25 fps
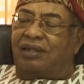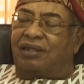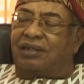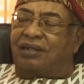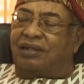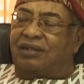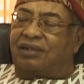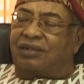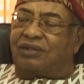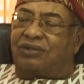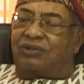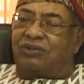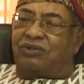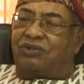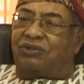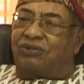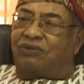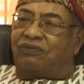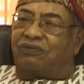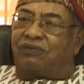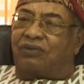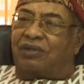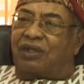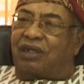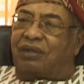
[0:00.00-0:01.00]

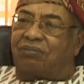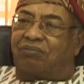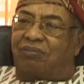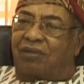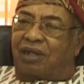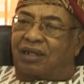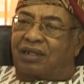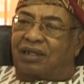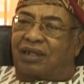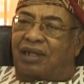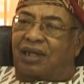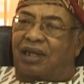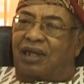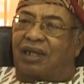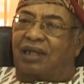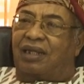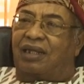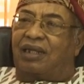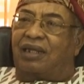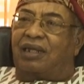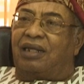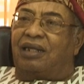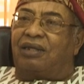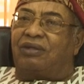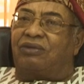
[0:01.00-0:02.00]
institution for that matter
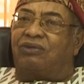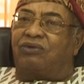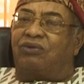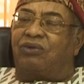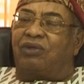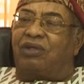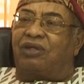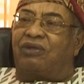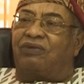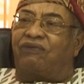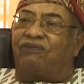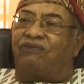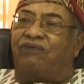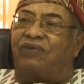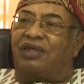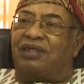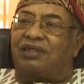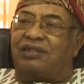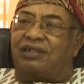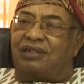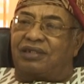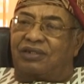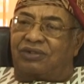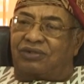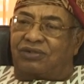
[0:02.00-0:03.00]
to
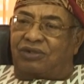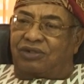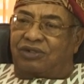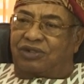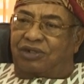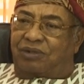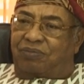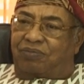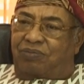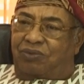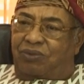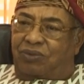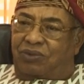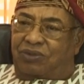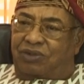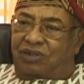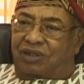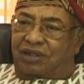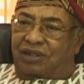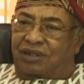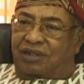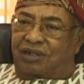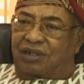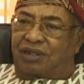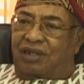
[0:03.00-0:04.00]
invest in such a
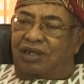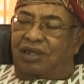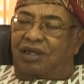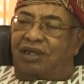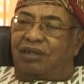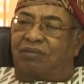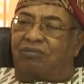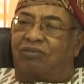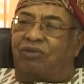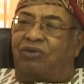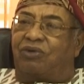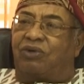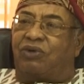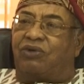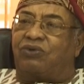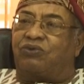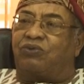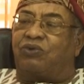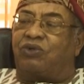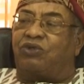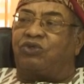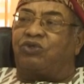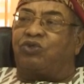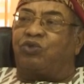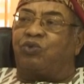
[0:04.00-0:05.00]
project,
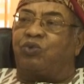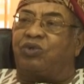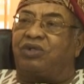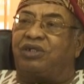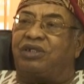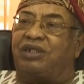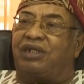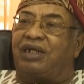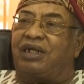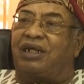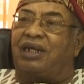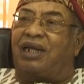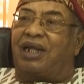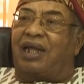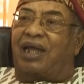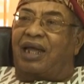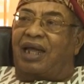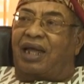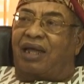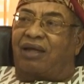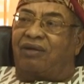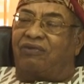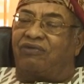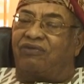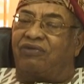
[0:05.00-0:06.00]
because what you will then
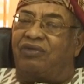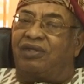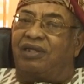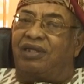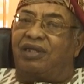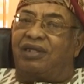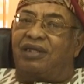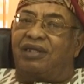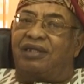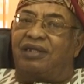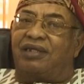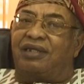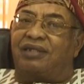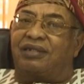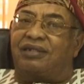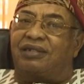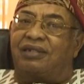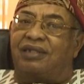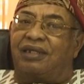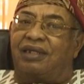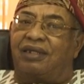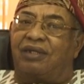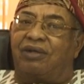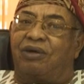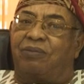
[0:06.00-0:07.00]
have
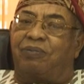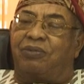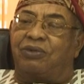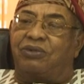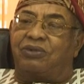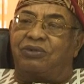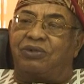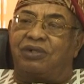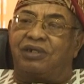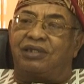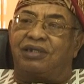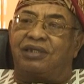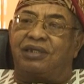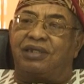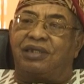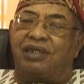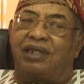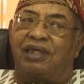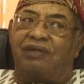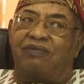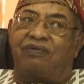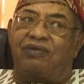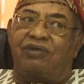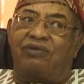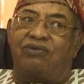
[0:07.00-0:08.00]
is the opportunity
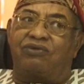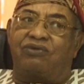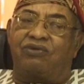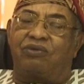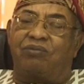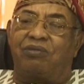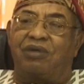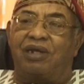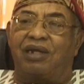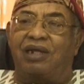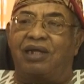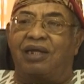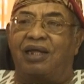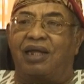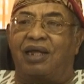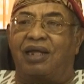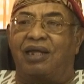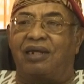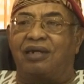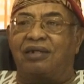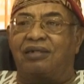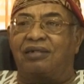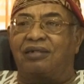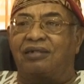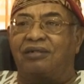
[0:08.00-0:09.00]
given to
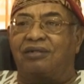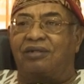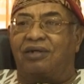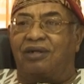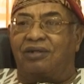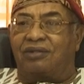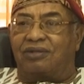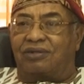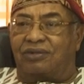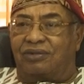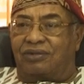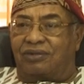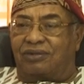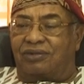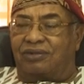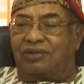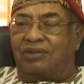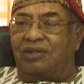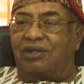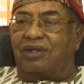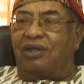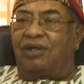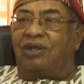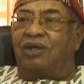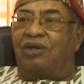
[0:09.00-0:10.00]
medical doctors
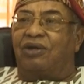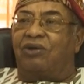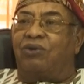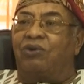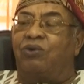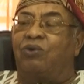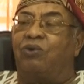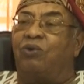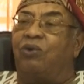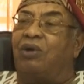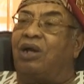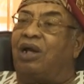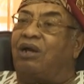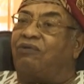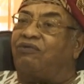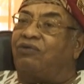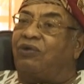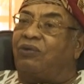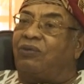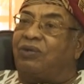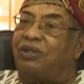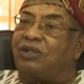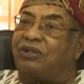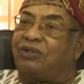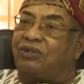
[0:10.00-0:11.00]
who have
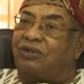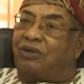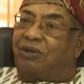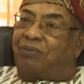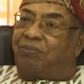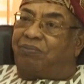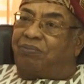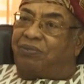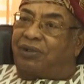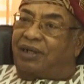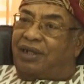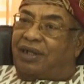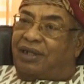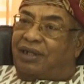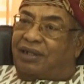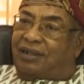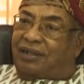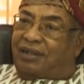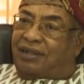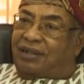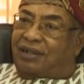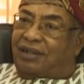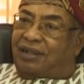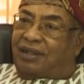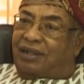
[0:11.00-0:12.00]
always
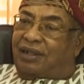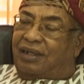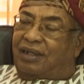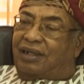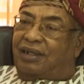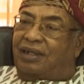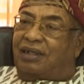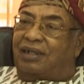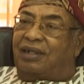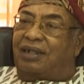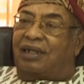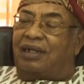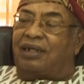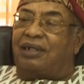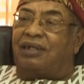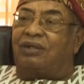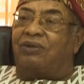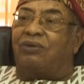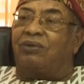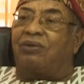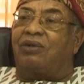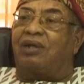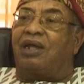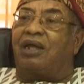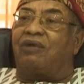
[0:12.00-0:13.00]
complained that they
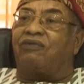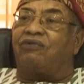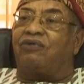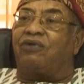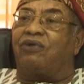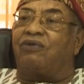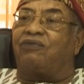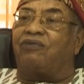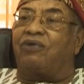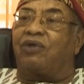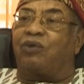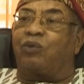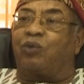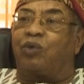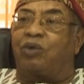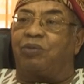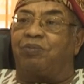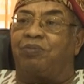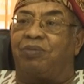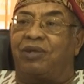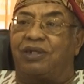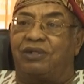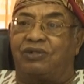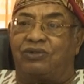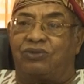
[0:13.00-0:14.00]
don't have enough
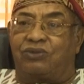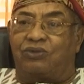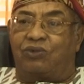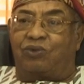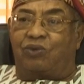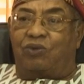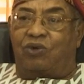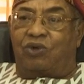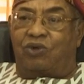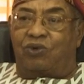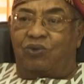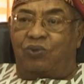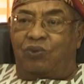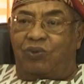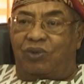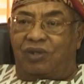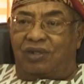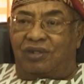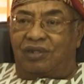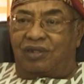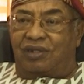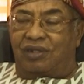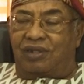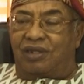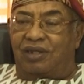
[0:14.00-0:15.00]
equipment to work with